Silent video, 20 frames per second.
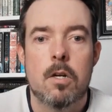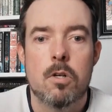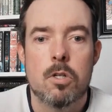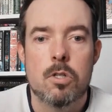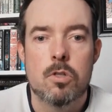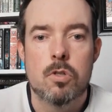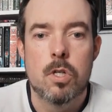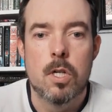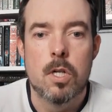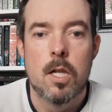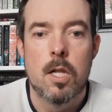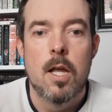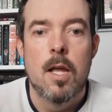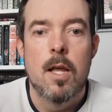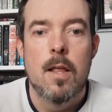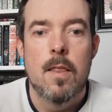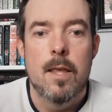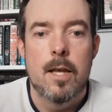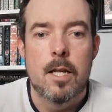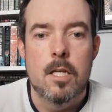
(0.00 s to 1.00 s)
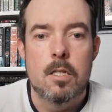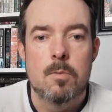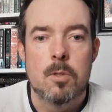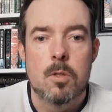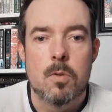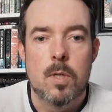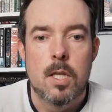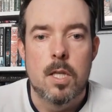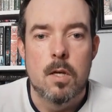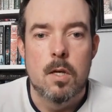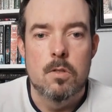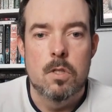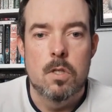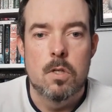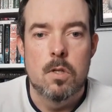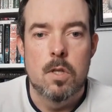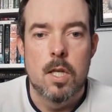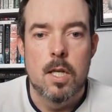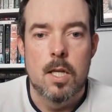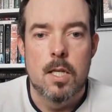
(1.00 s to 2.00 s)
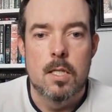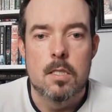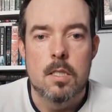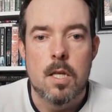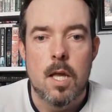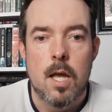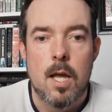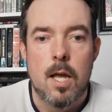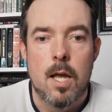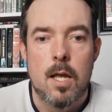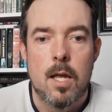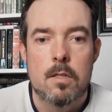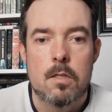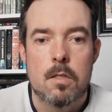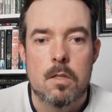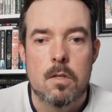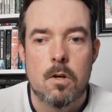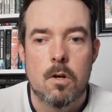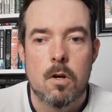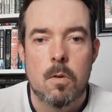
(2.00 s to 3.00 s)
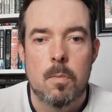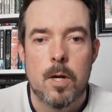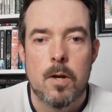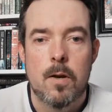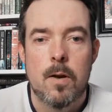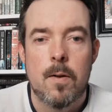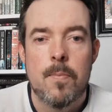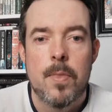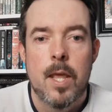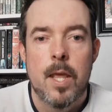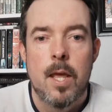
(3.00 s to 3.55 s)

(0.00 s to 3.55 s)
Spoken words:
cultural things between those two things to talk about.